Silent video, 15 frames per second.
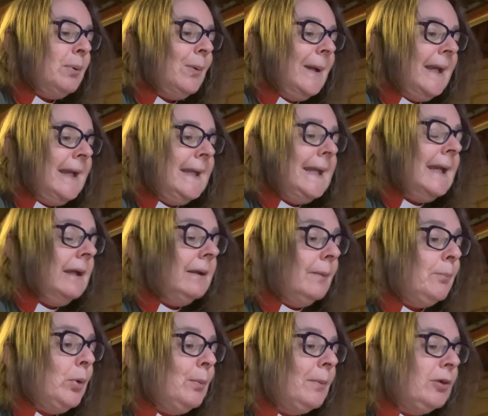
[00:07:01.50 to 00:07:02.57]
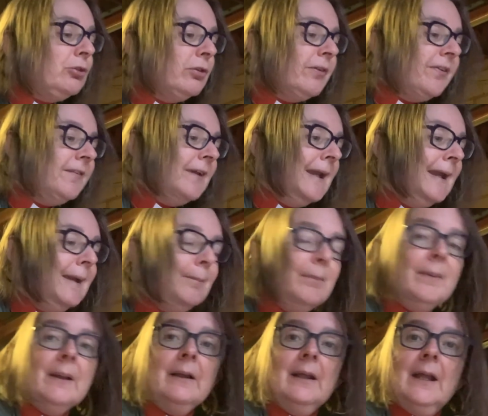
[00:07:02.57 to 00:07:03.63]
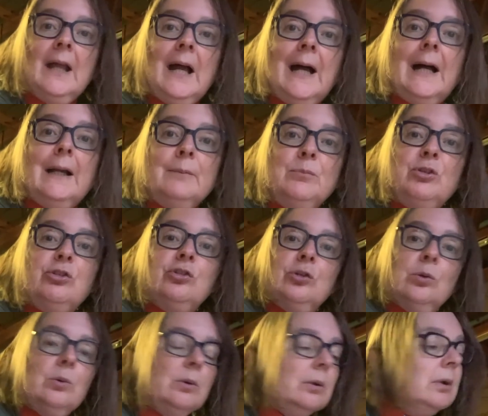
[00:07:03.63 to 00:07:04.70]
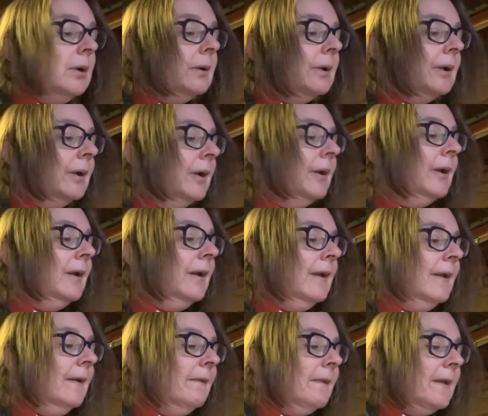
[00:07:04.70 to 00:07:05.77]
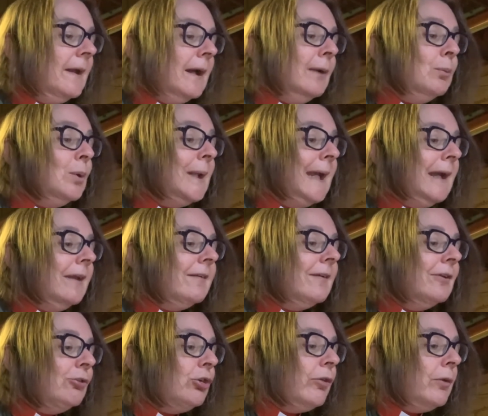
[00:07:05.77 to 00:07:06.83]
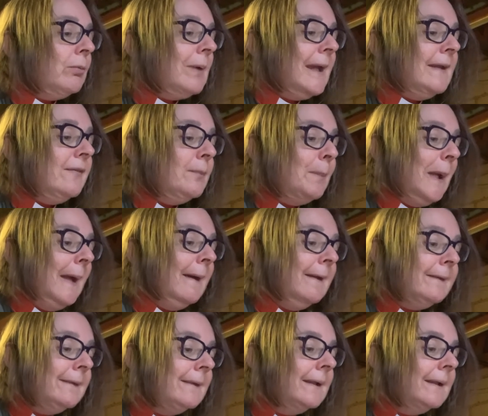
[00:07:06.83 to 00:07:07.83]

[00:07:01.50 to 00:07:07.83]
pray and put my trust in him, I'm sure that I will get to the right path.